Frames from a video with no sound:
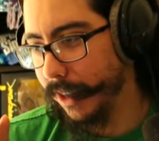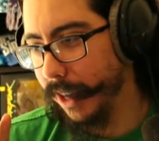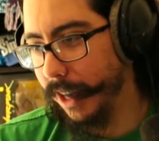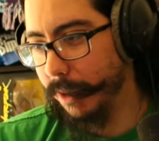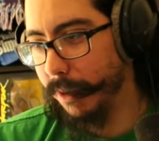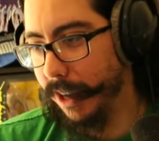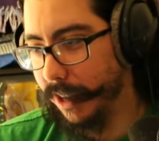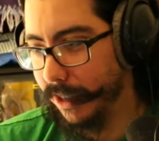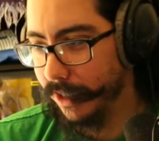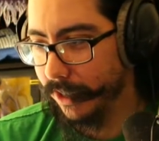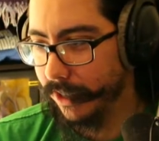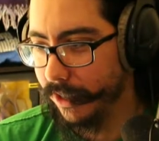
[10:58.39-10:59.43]

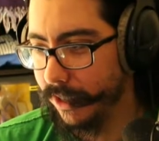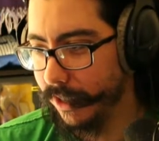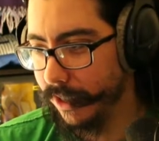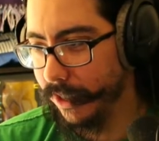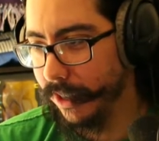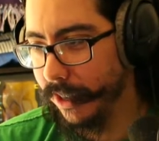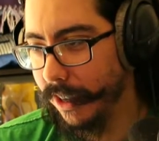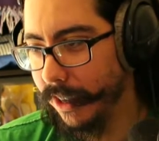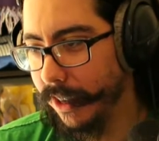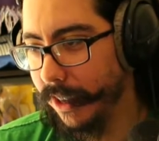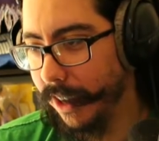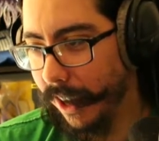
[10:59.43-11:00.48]

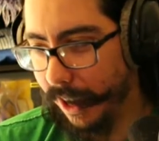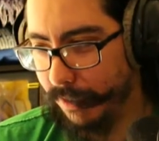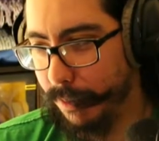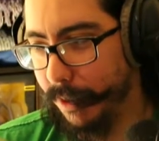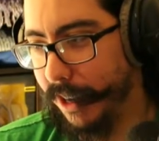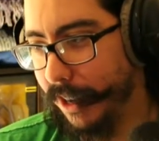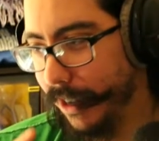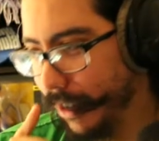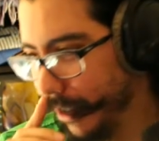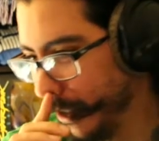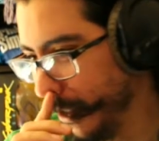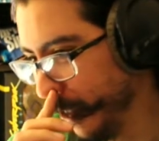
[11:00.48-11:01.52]
Hi, everybody.
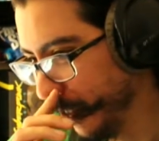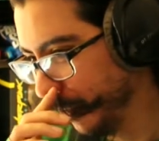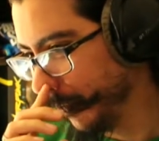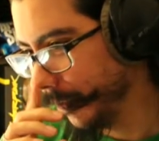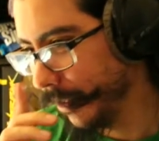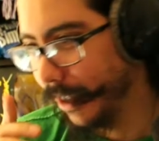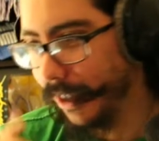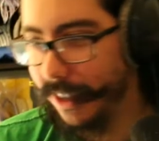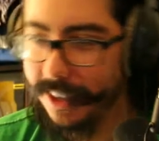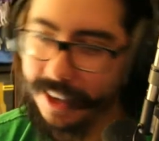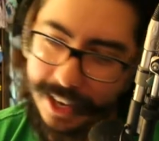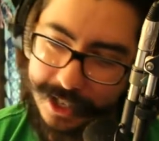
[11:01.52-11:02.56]

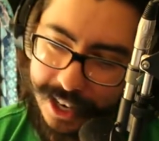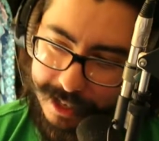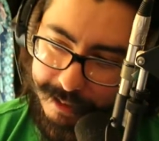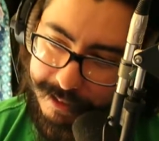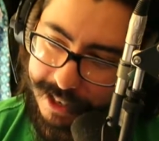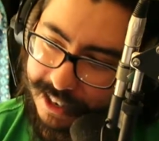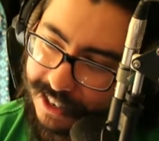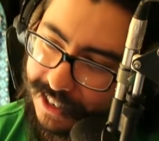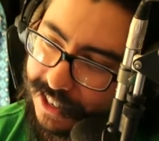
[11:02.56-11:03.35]
Hi, Jack LaFear.